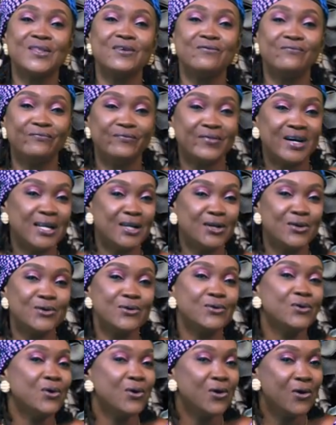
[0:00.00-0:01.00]
the
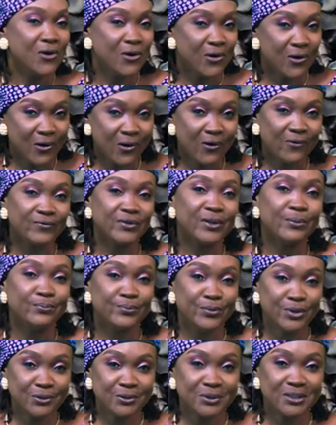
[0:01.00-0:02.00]
value of the
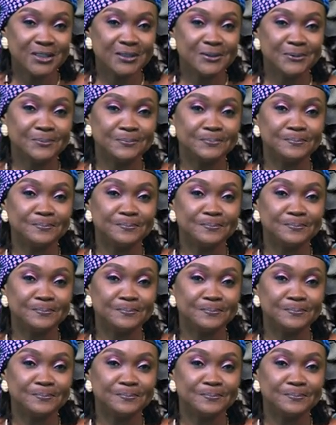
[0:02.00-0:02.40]
building.